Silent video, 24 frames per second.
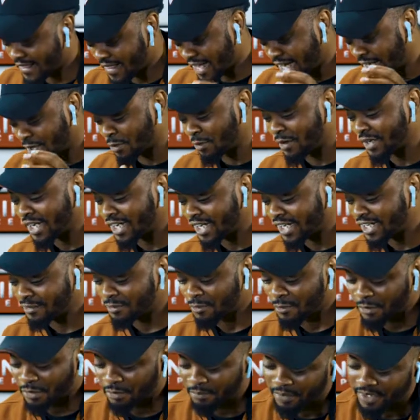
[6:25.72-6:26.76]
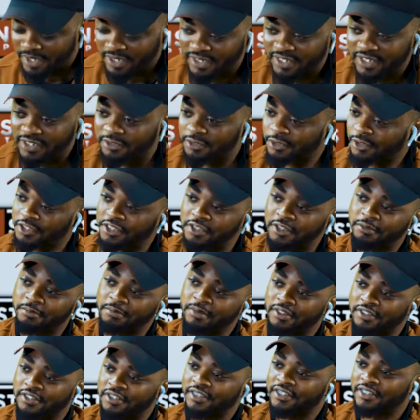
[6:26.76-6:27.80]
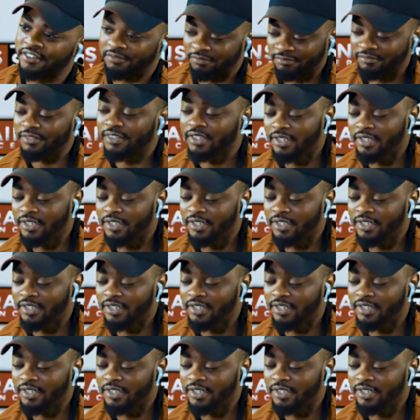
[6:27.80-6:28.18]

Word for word: I don't want, I never want to be such a person